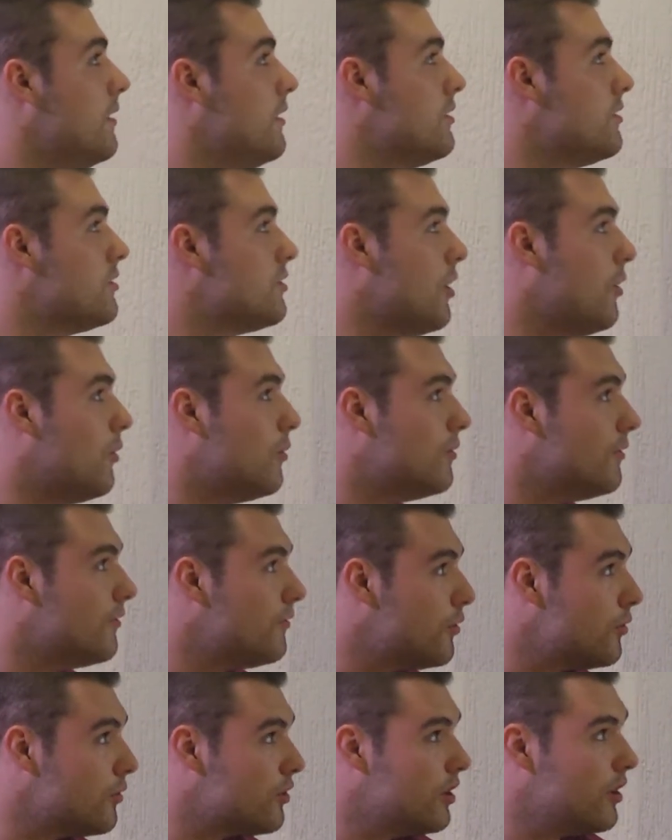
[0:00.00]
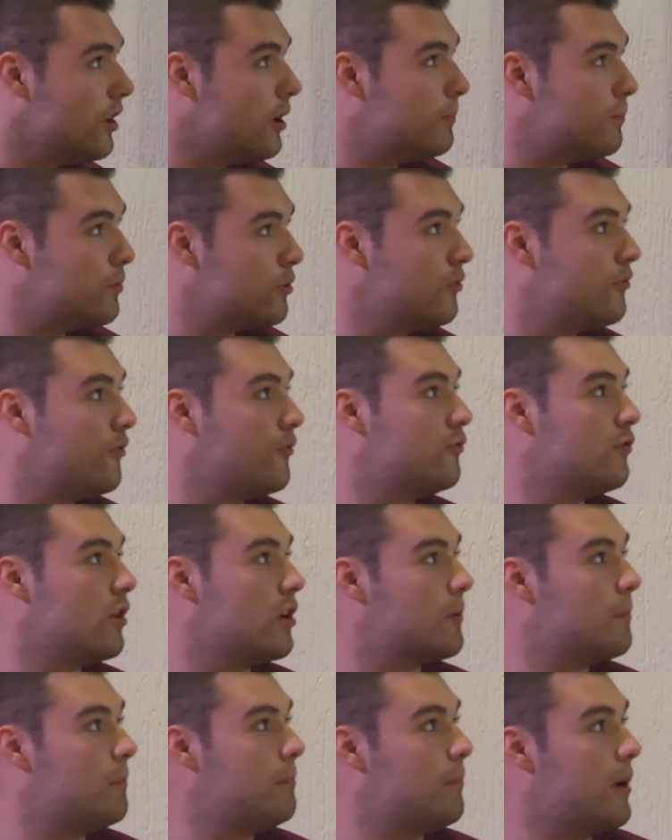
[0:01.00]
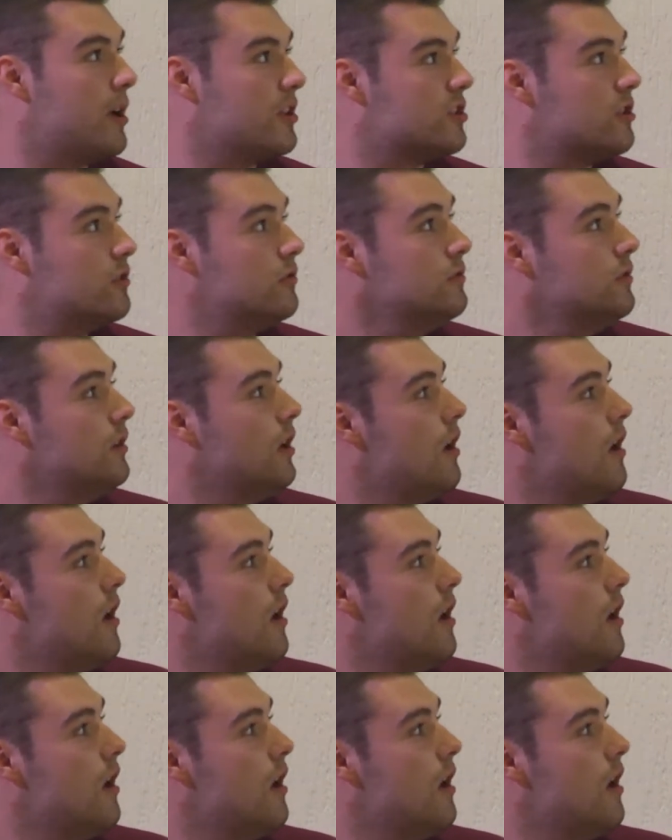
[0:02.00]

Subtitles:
So for the proof of work puzzle,